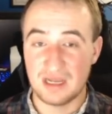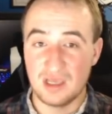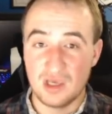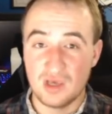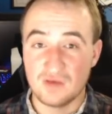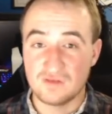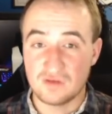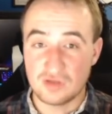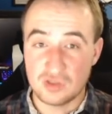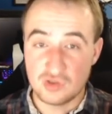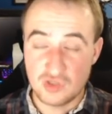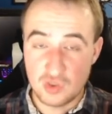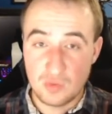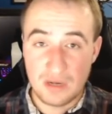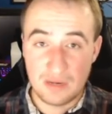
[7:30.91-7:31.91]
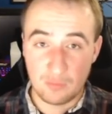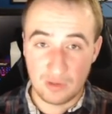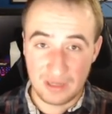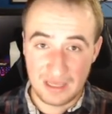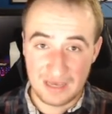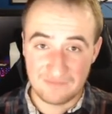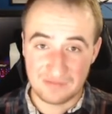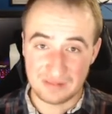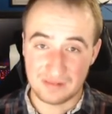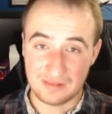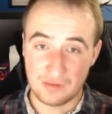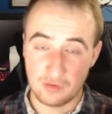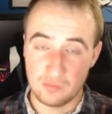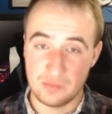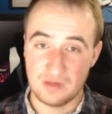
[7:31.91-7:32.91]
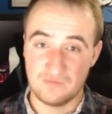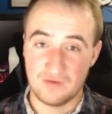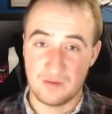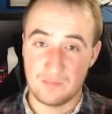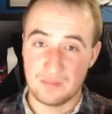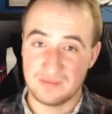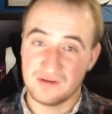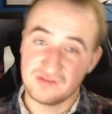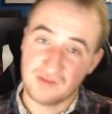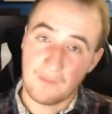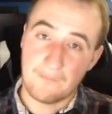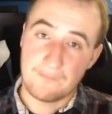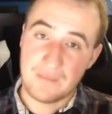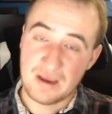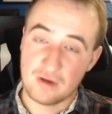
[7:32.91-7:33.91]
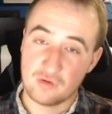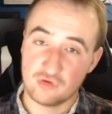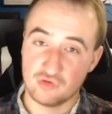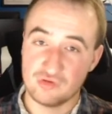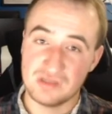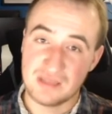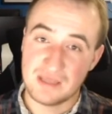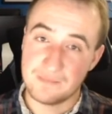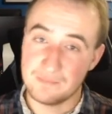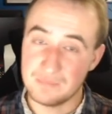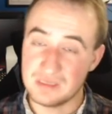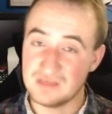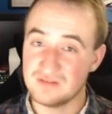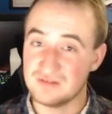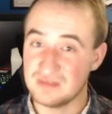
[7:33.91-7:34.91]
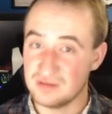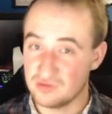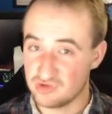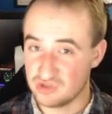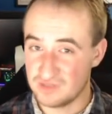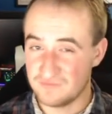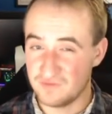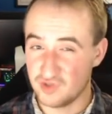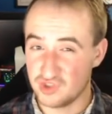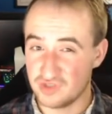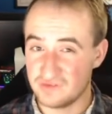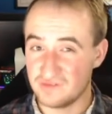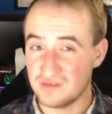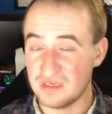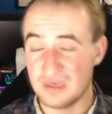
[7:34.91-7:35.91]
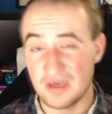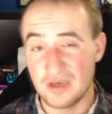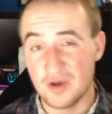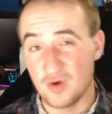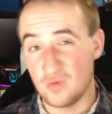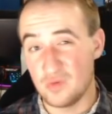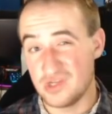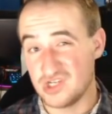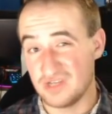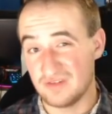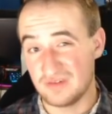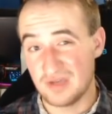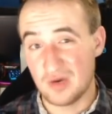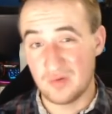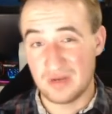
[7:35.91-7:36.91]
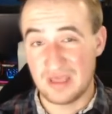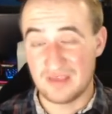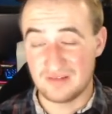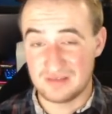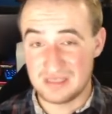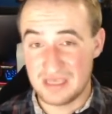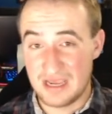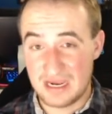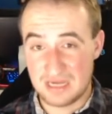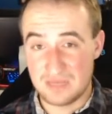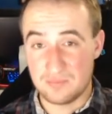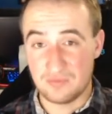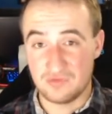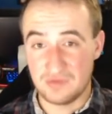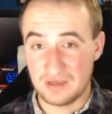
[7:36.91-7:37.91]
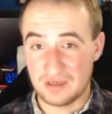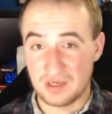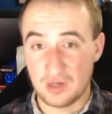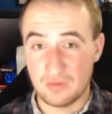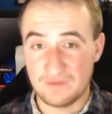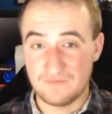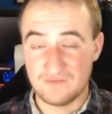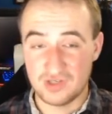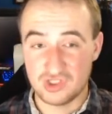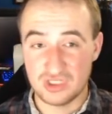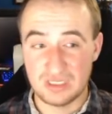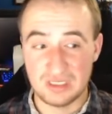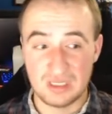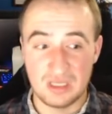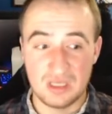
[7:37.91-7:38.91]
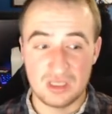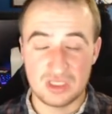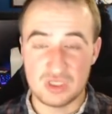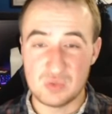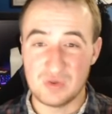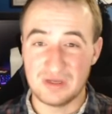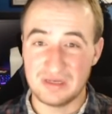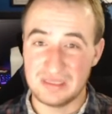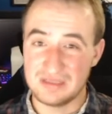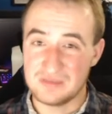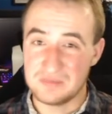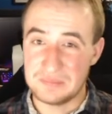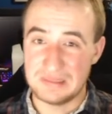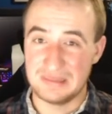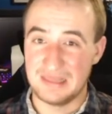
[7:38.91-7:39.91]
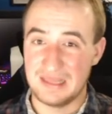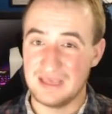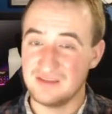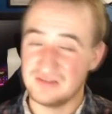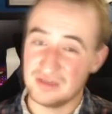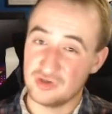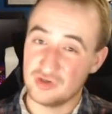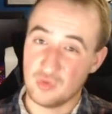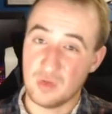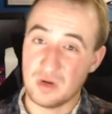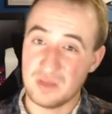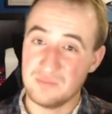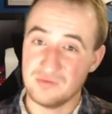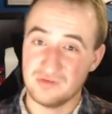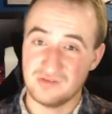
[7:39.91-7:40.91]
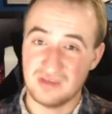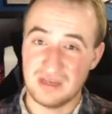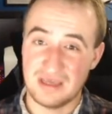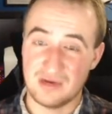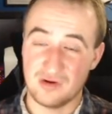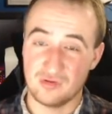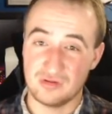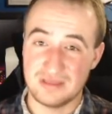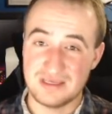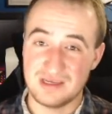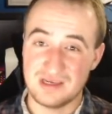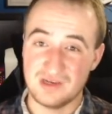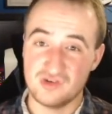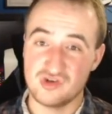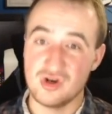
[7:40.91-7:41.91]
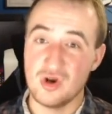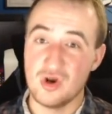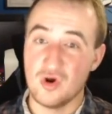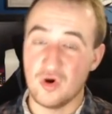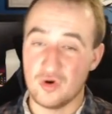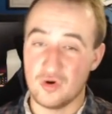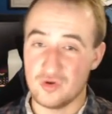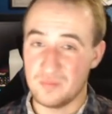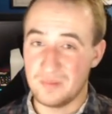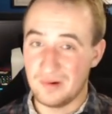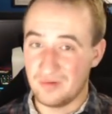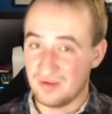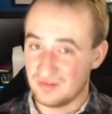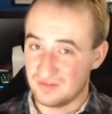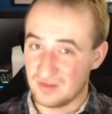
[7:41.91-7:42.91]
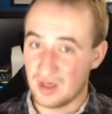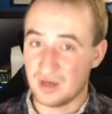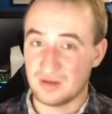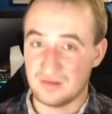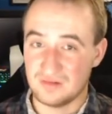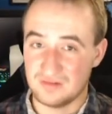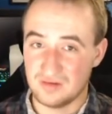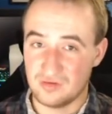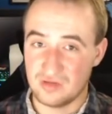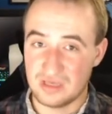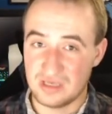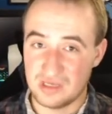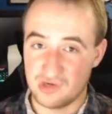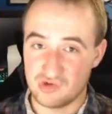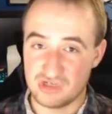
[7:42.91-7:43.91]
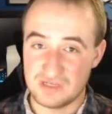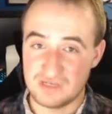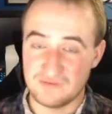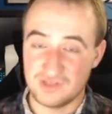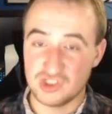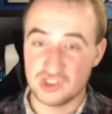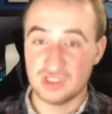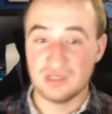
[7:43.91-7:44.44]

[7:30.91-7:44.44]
So you do want to have a little bit of it, but there's a boundary that meets the energy efficiency, which is known as the 80% coefficient. You want it to be less than 20% air leakage, or your building's not considered energy efficient.